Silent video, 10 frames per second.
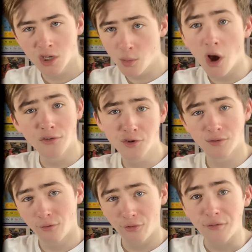to
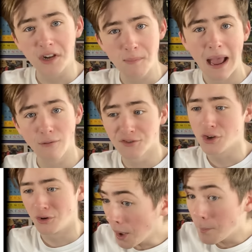150
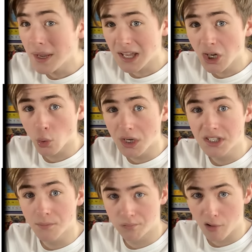pounds, quite a big increase in